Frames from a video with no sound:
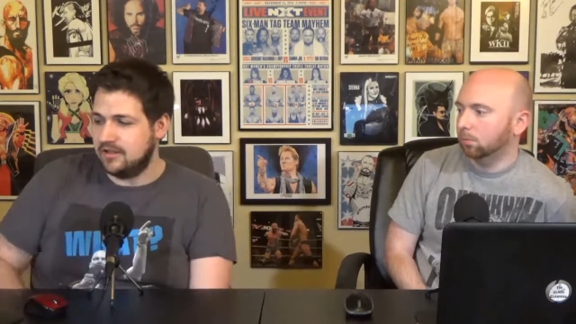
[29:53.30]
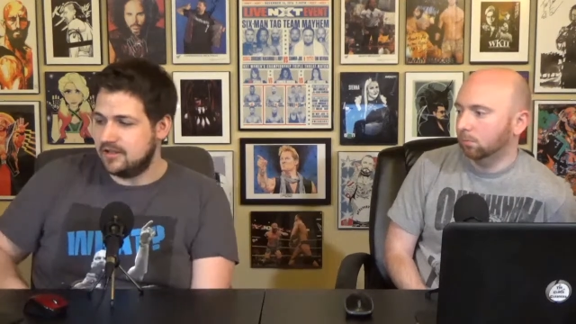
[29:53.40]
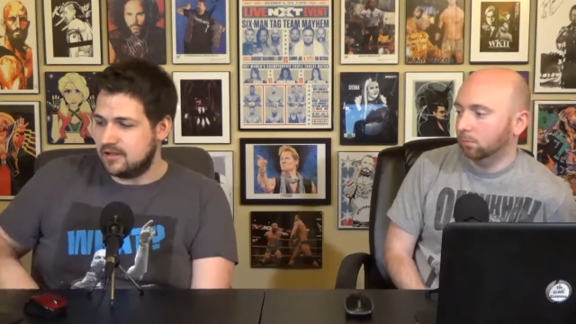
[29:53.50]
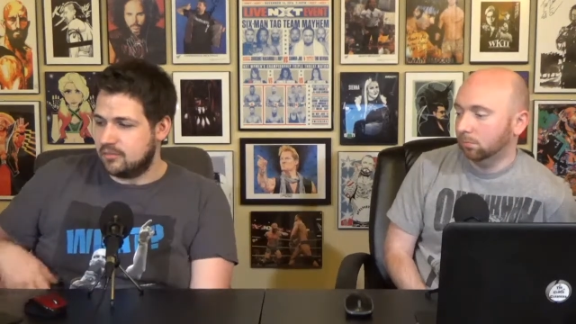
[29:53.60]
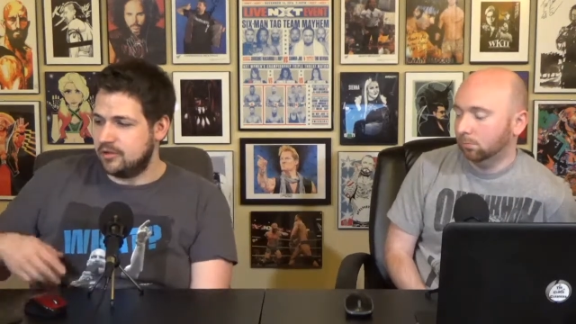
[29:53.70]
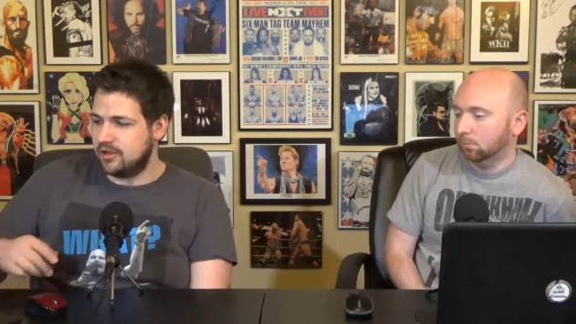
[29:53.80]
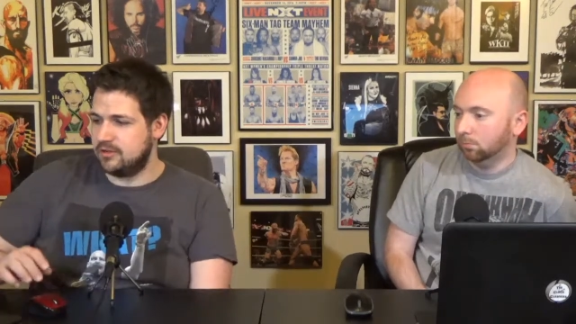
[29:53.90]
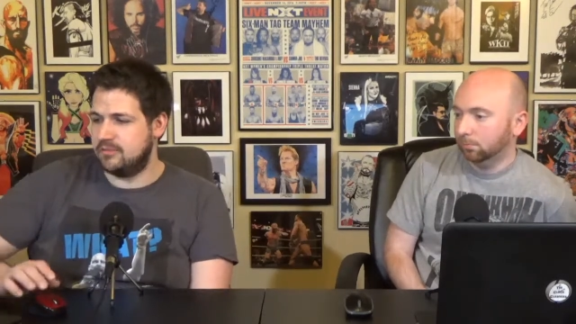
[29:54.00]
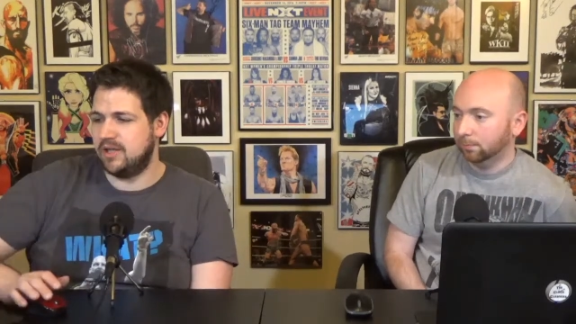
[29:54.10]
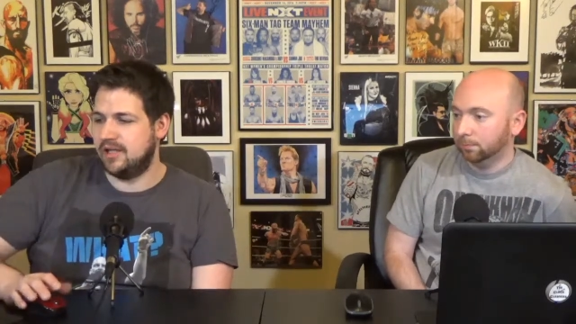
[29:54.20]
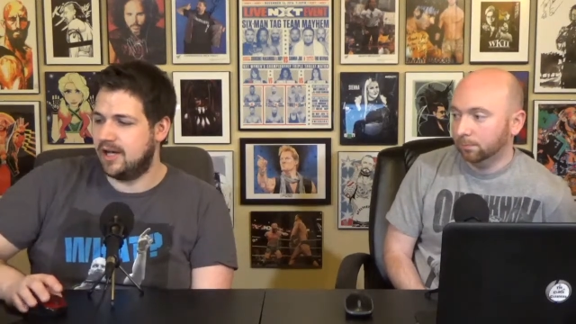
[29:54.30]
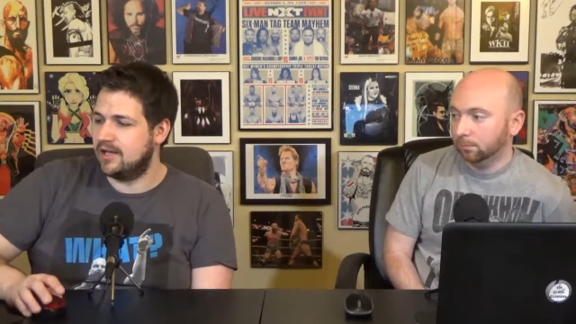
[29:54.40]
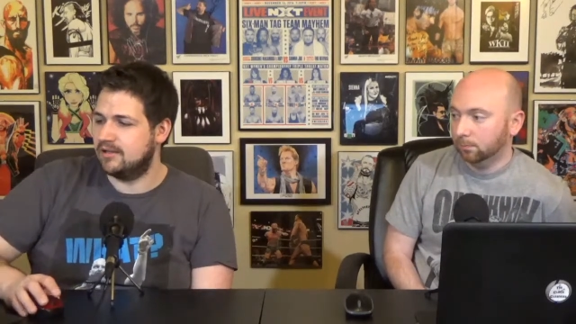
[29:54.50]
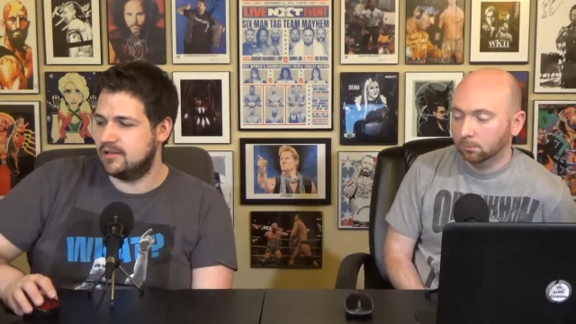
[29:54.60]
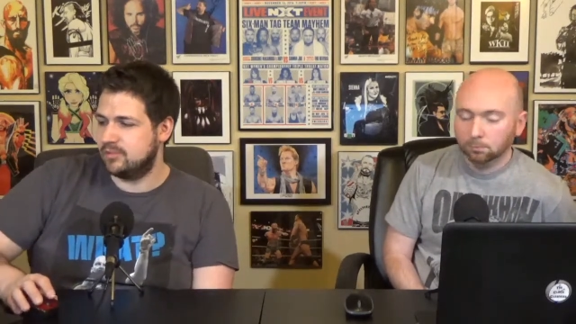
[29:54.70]
Speaker 1: I... And he's a pretty good big
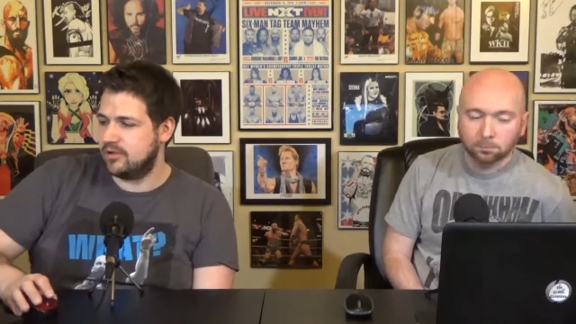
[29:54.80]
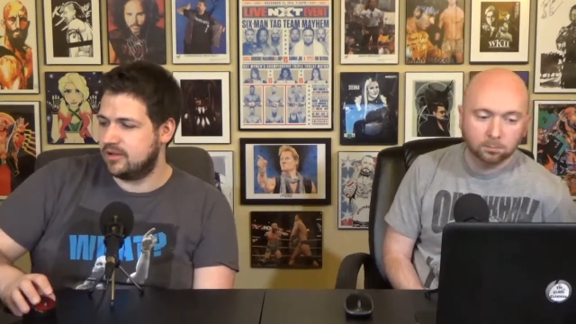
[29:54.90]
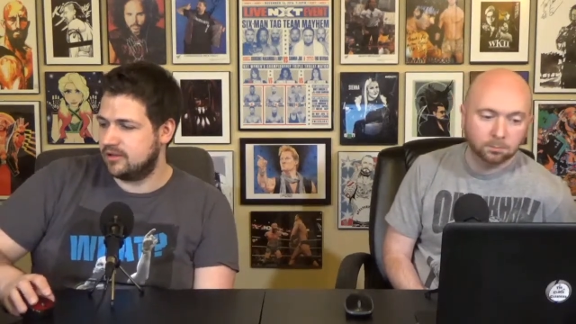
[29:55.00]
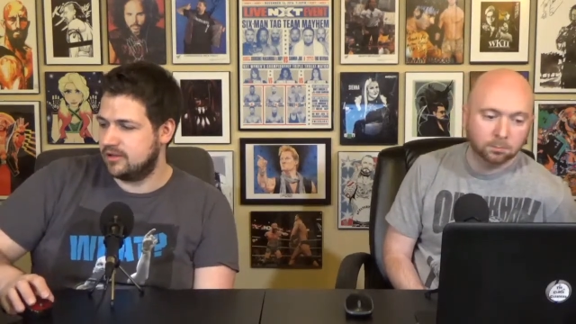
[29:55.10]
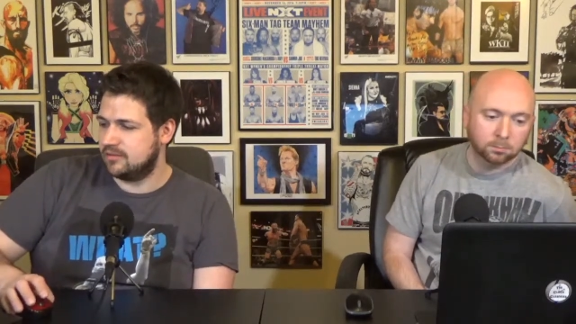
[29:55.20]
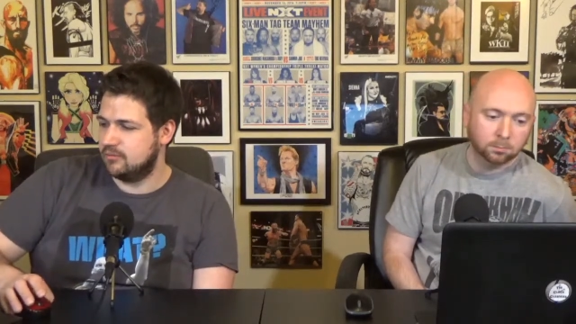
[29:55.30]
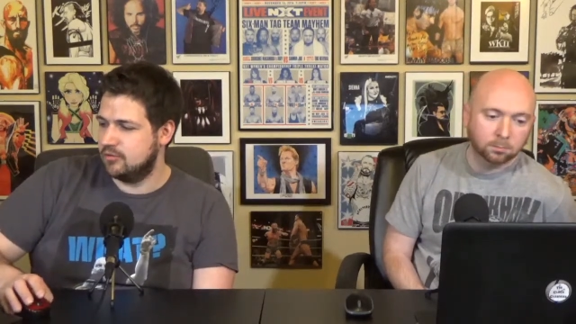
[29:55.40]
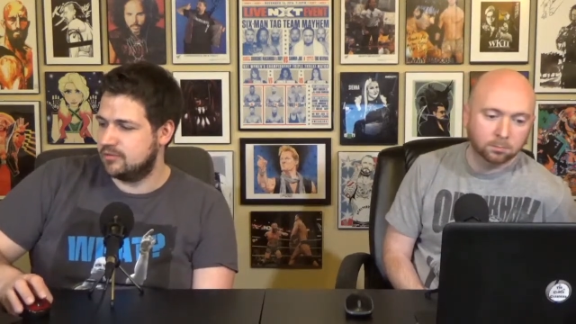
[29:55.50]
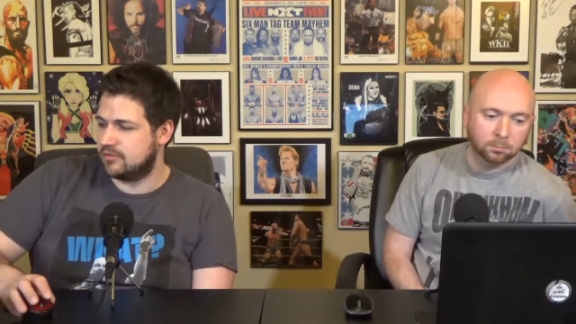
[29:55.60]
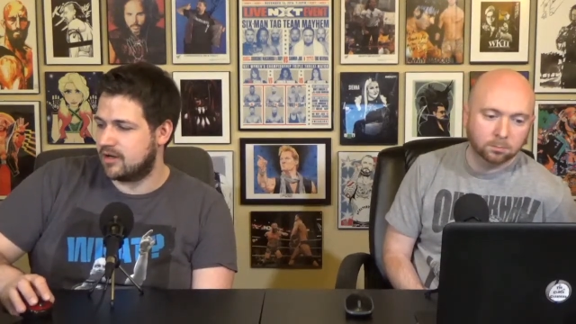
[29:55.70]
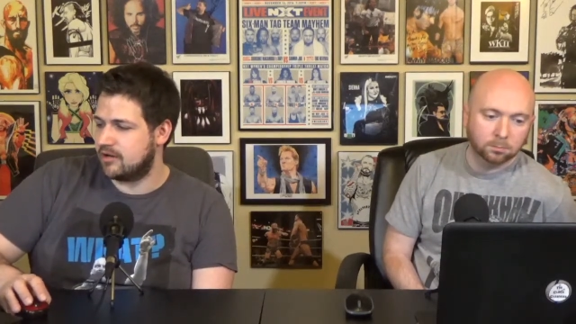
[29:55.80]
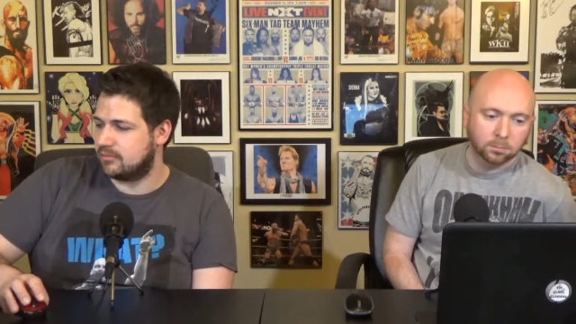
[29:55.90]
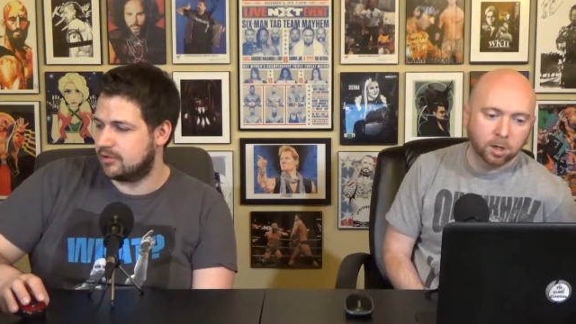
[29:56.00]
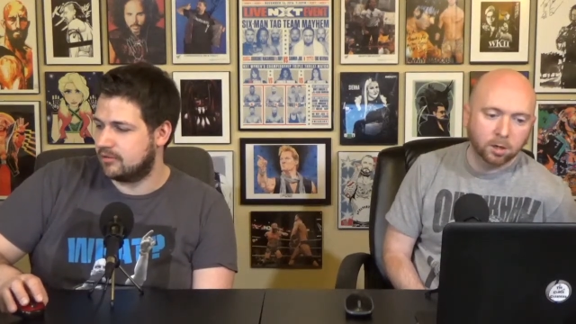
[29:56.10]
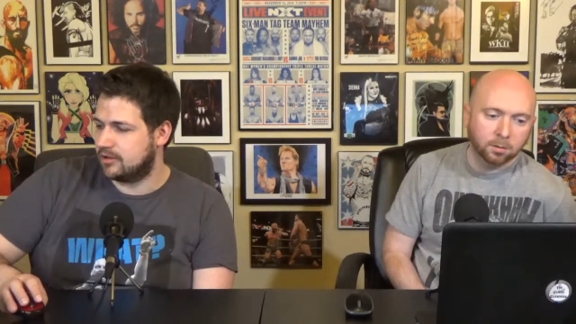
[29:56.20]
guy. He's pretty he moves around
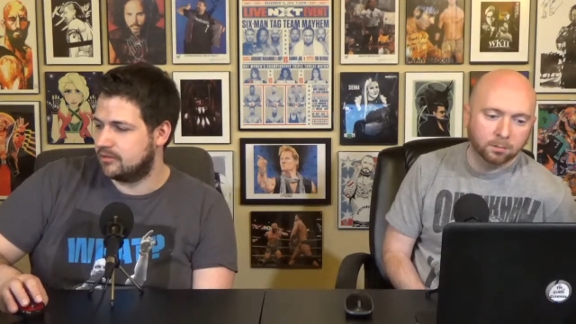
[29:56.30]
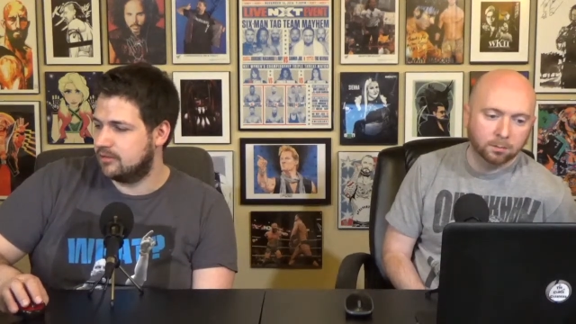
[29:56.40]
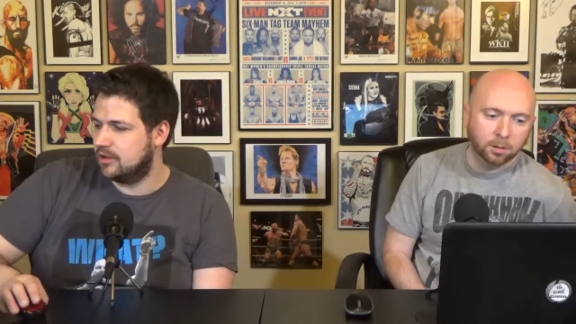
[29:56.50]
yeah, well.